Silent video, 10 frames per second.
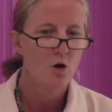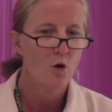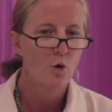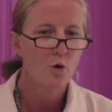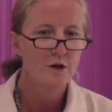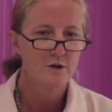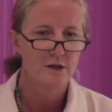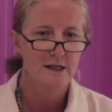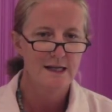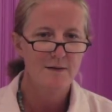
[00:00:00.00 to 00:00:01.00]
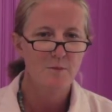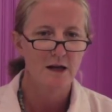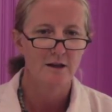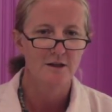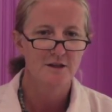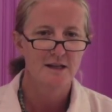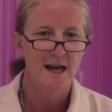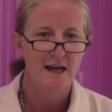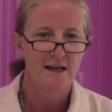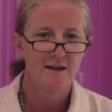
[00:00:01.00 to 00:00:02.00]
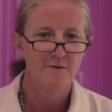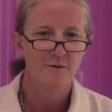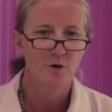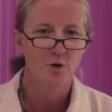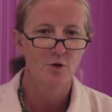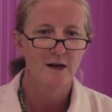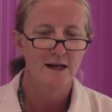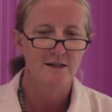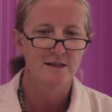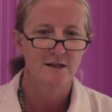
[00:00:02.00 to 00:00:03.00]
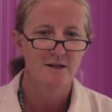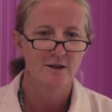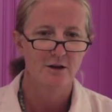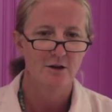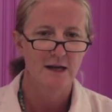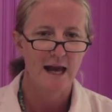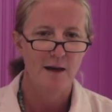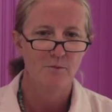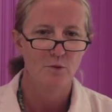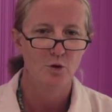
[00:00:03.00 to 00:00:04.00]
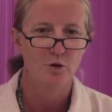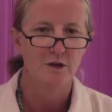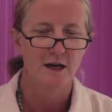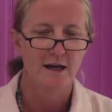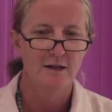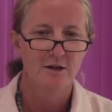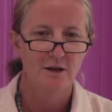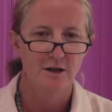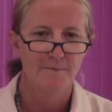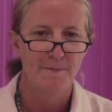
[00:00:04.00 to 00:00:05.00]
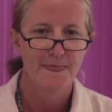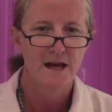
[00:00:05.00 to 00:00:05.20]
or you can email us at info@sundogcatmoon.com.